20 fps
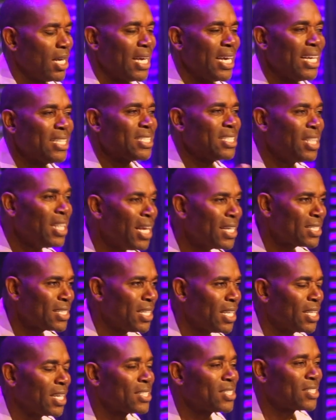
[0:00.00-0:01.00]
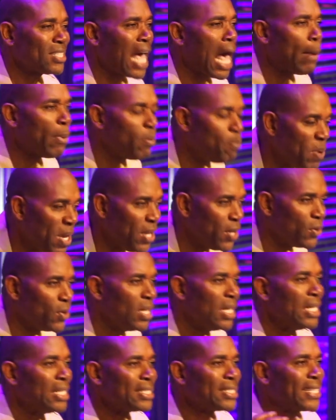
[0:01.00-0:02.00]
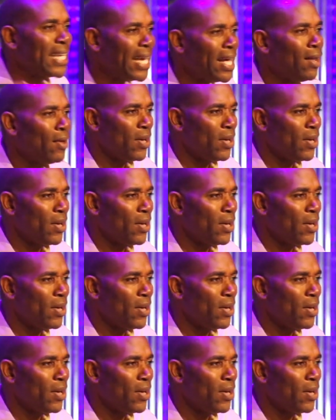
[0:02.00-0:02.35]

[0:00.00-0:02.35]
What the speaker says: is listening to Simon Peter tell